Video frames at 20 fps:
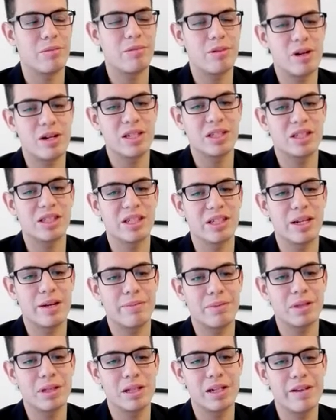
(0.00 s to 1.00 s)
separates
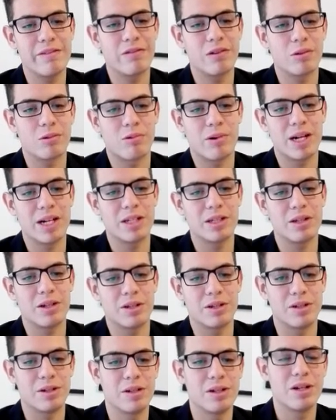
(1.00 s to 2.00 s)
independently from one
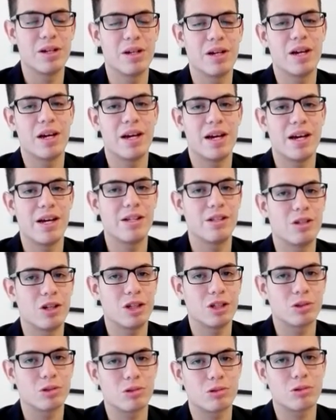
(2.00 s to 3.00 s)
another. And
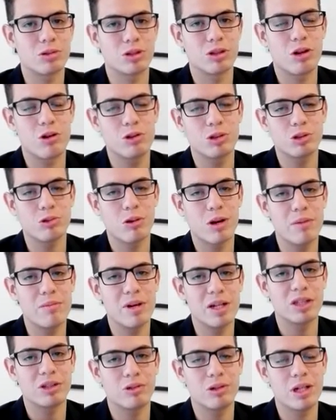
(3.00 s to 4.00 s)
those
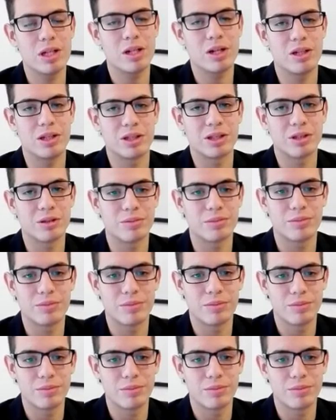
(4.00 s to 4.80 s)
were my 3 laws.